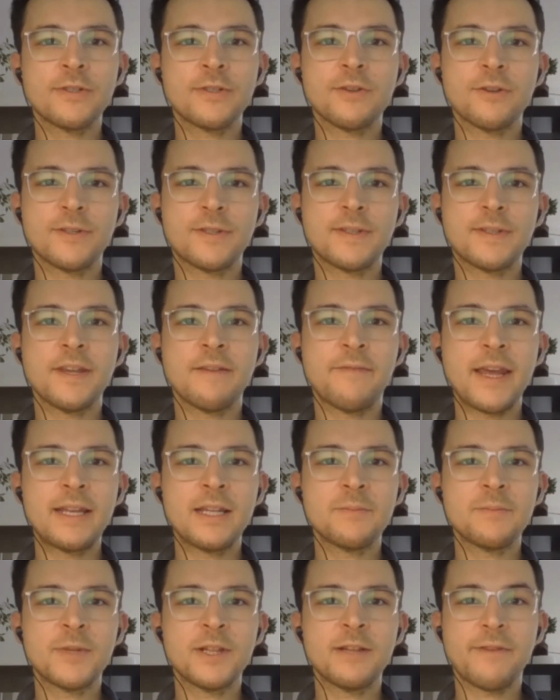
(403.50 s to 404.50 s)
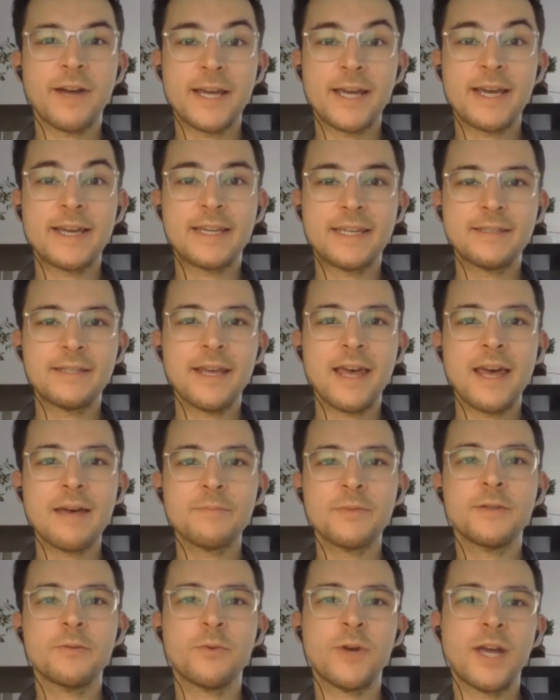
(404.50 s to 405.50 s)
so it's available via GitHub.
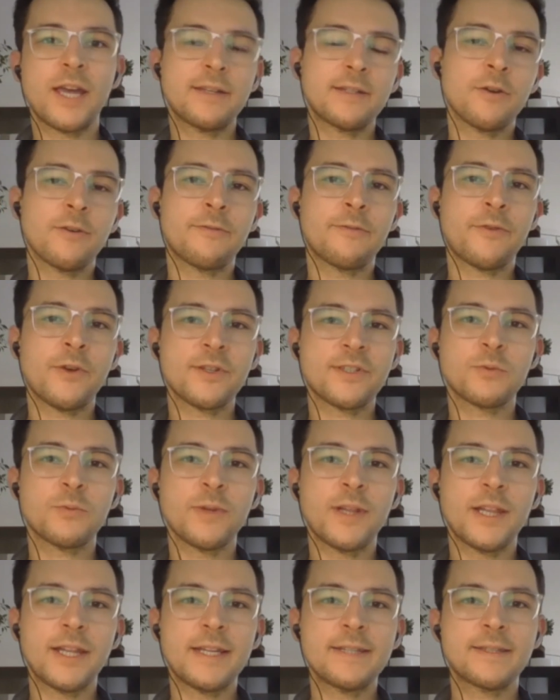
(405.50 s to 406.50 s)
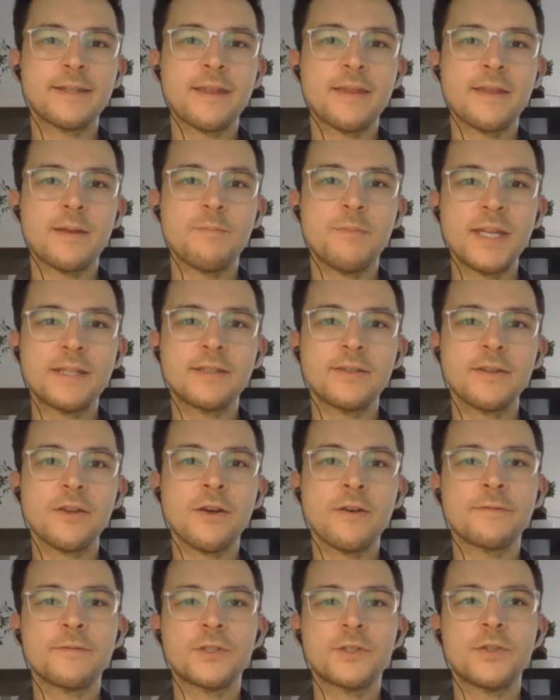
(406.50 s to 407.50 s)
We had our first release in the mid
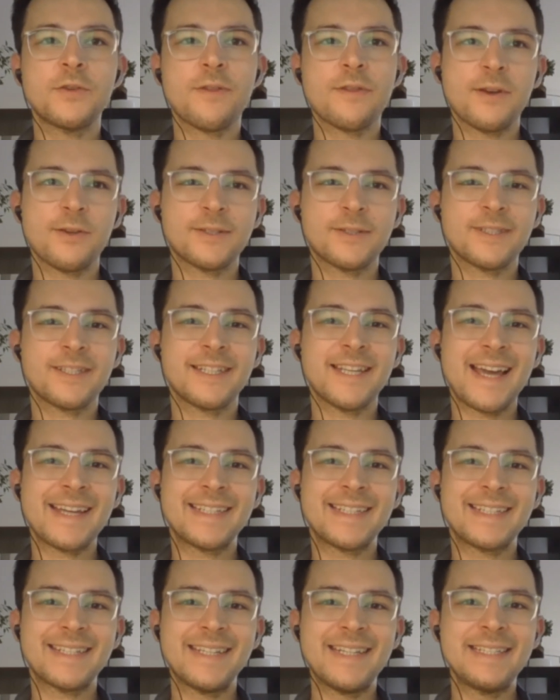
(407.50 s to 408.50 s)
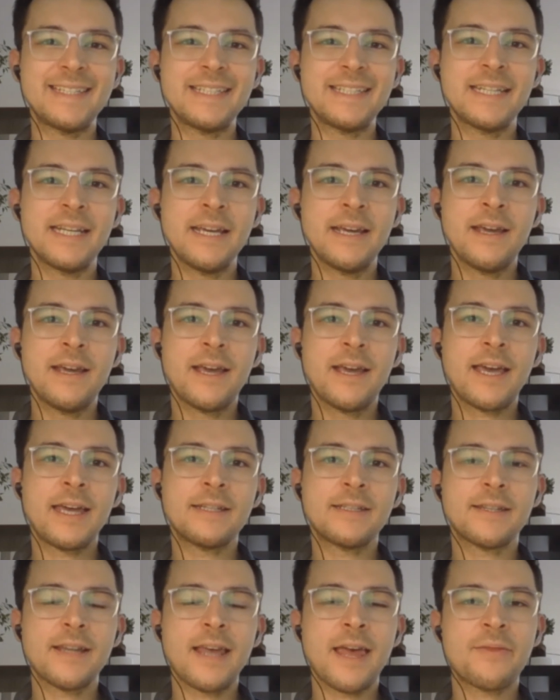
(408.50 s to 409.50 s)
of 2019,
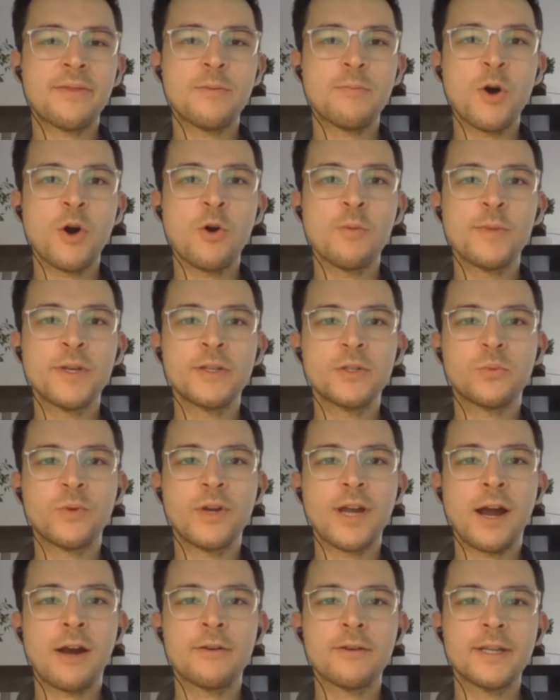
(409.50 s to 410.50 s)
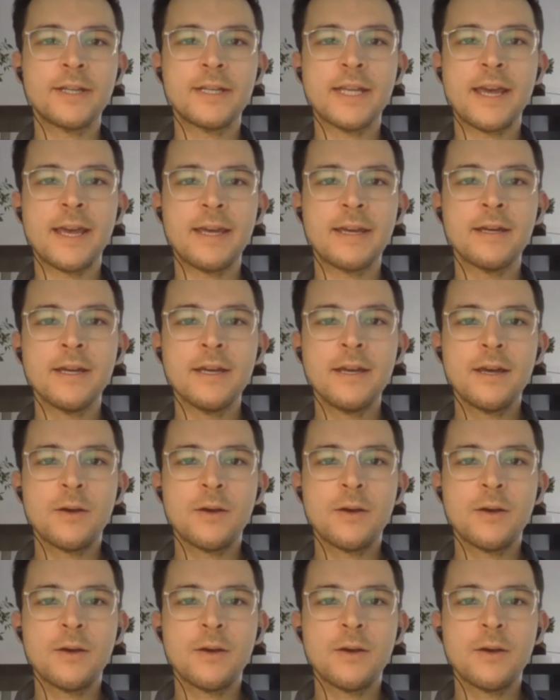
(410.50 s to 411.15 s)
and at the moment we are in a